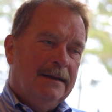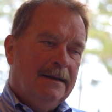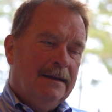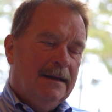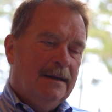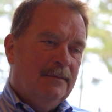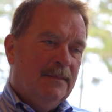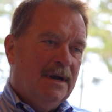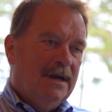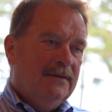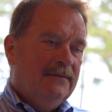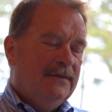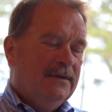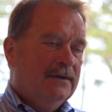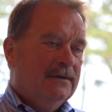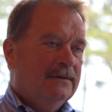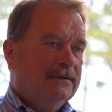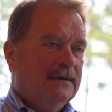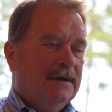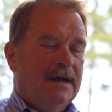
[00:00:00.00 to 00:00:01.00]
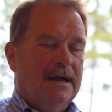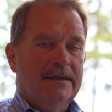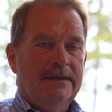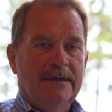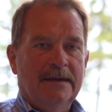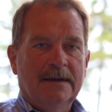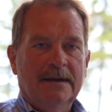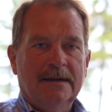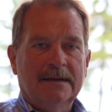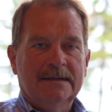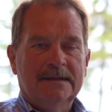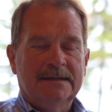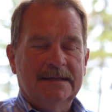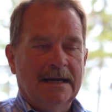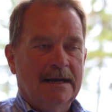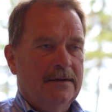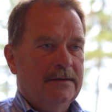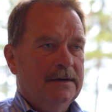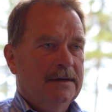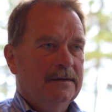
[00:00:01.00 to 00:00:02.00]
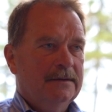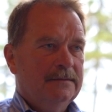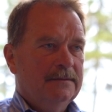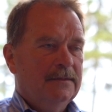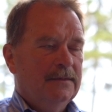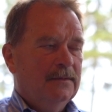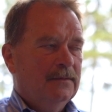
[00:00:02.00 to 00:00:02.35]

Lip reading: in my view, I think a sauna